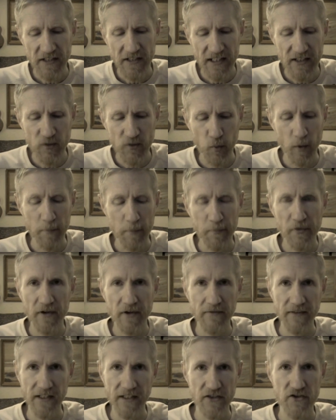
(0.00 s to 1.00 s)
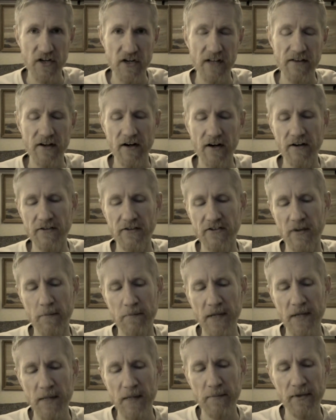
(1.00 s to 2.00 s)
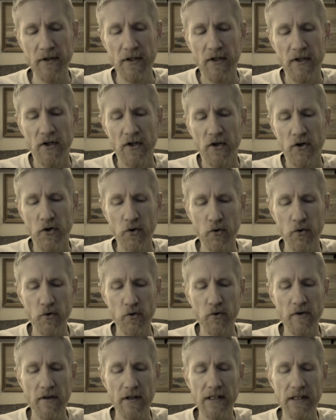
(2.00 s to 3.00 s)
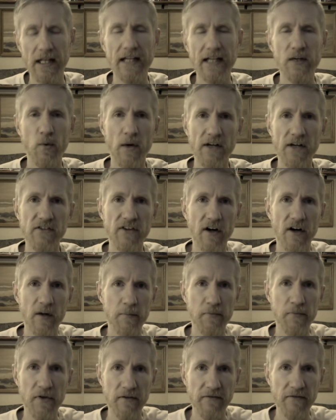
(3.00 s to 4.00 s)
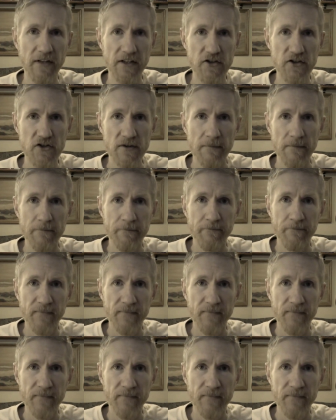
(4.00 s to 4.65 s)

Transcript: cities were privileged. And there are some people who likewise are privileged.